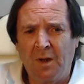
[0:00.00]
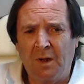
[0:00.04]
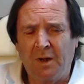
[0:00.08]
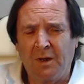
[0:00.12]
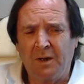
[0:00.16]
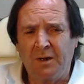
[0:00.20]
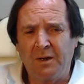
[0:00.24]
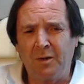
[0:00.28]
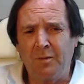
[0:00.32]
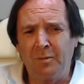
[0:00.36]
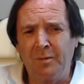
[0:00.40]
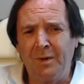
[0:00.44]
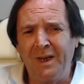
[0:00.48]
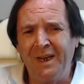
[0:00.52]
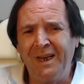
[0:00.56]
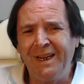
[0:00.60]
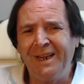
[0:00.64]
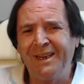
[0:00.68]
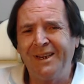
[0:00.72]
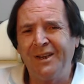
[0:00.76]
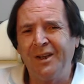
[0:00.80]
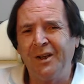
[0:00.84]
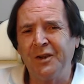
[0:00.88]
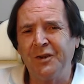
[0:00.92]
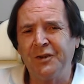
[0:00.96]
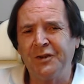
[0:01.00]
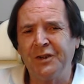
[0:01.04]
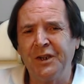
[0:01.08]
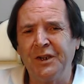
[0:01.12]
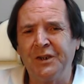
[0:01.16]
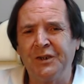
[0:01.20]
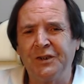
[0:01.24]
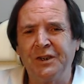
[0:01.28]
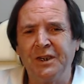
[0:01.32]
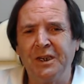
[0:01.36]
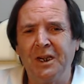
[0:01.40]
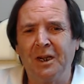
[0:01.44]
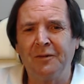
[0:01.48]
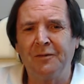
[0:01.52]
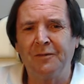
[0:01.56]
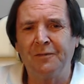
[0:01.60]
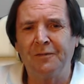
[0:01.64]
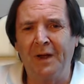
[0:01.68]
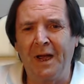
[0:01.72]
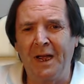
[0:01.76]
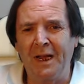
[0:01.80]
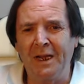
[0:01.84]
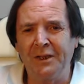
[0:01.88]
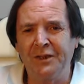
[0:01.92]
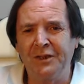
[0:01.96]
Now many countries see
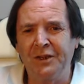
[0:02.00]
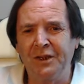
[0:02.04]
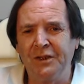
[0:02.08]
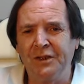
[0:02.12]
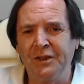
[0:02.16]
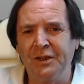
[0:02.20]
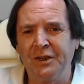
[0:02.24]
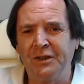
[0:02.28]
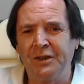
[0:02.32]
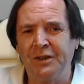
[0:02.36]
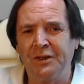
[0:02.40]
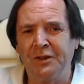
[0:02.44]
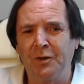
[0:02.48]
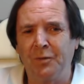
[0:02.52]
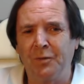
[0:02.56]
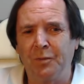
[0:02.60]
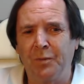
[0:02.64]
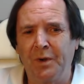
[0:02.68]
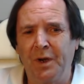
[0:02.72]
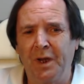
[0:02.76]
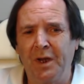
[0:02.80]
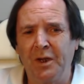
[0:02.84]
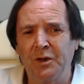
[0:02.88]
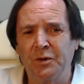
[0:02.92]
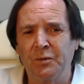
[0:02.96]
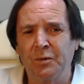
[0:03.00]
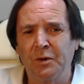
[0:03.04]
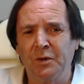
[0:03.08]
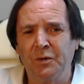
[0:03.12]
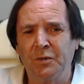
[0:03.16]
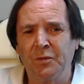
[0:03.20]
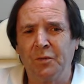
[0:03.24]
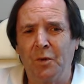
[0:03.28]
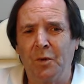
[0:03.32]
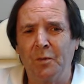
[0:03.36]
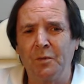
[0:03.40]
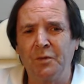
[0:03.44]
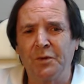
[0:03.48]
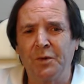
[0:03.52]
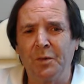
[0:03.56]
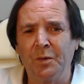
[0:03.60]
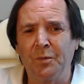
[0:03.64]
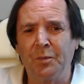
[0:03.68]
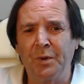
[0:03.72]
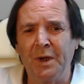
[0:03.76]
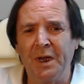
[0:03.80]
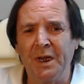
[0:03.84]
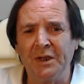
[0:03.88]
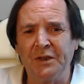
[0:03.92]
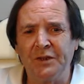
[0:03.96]
advantages in the BRICS, which forms the
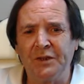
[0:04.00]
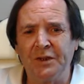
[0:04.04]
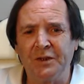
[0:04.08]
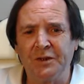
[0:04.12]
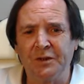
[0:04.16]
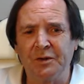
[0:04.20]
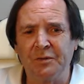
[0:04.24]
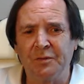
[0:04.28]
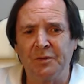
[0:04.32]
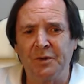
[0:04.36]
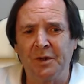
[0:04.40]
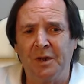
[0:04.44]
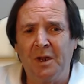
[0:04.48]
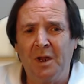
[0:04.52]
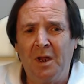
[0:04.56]
basis of the